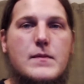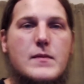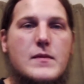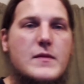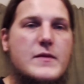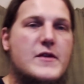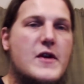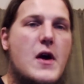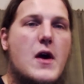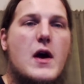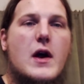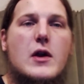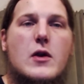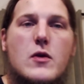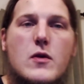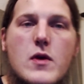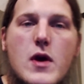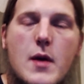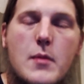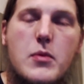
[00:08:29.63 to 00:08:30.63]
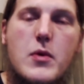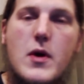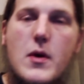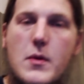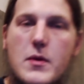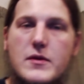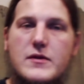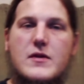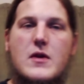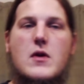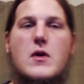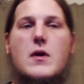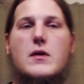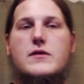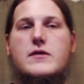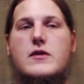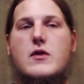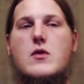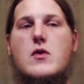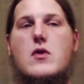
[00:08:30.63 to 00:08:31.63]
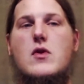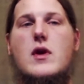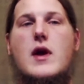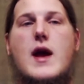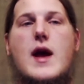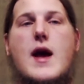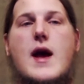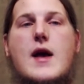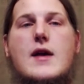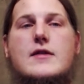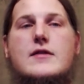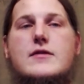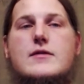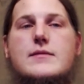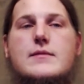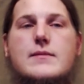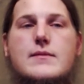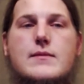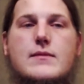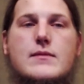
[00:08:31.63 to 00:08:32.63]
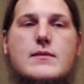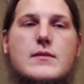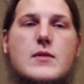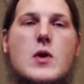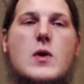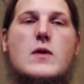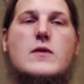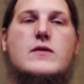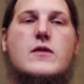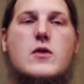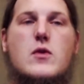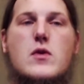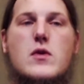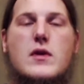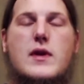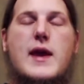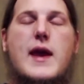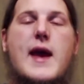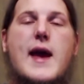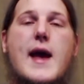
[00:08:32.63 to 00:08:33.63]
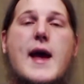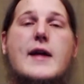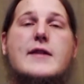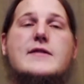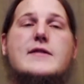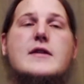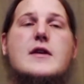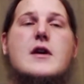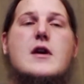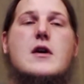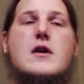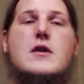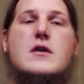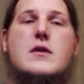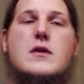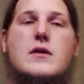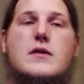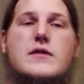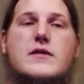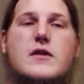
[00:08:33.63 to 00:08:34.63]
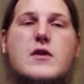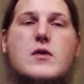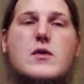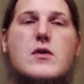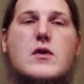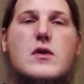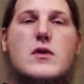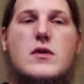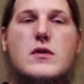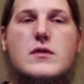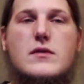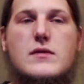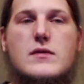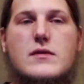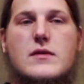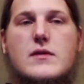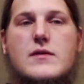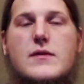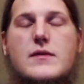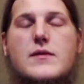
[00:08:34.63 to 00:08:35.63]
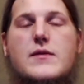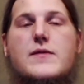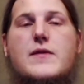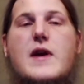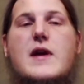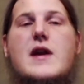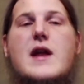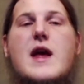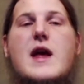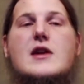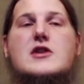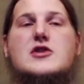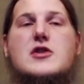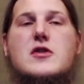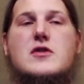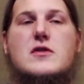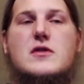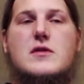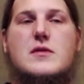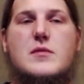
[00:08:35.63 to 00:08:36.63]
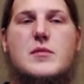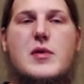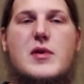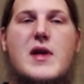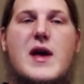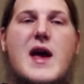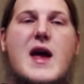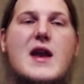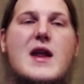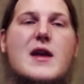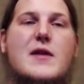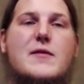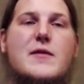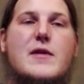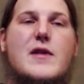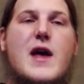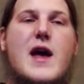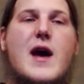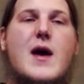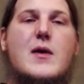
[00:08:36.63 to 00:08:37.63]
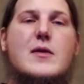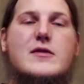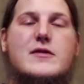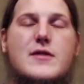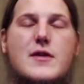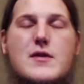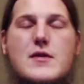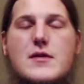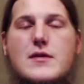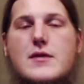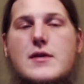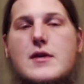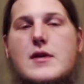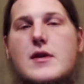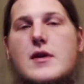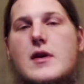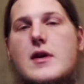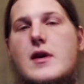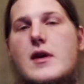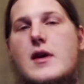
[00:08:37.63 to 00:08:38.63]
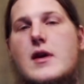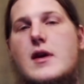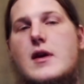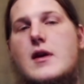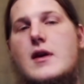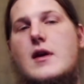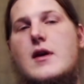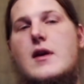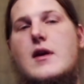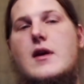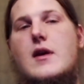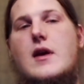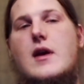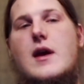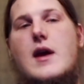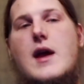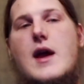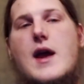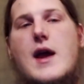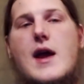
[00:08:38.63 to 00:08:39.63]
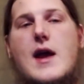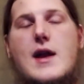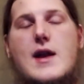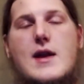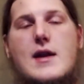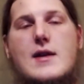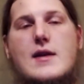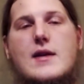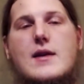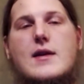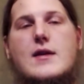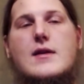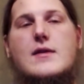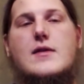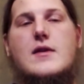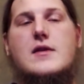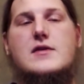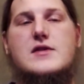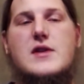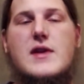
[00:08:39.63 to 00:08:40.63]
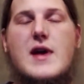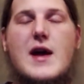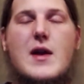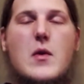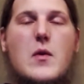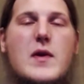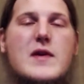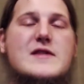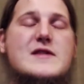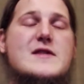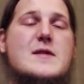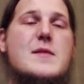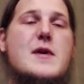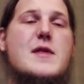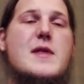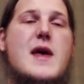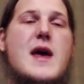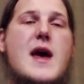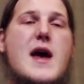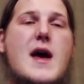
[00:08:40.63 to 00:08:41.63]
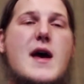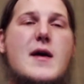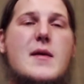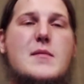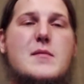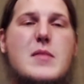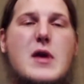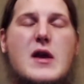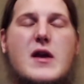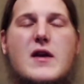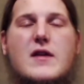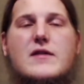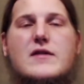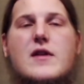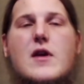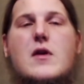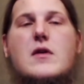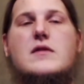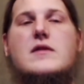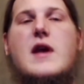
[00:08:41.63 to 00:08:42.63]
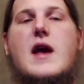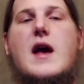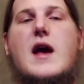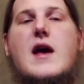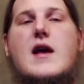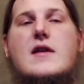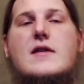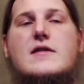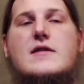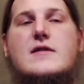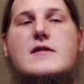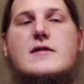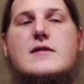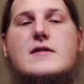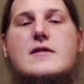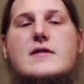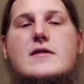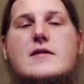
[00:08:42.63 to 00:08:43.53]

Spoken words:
It's all I grew up with was the old school guys, old school cats, old school financial planning for the household. And there's a lot of wisdom in that because those guys,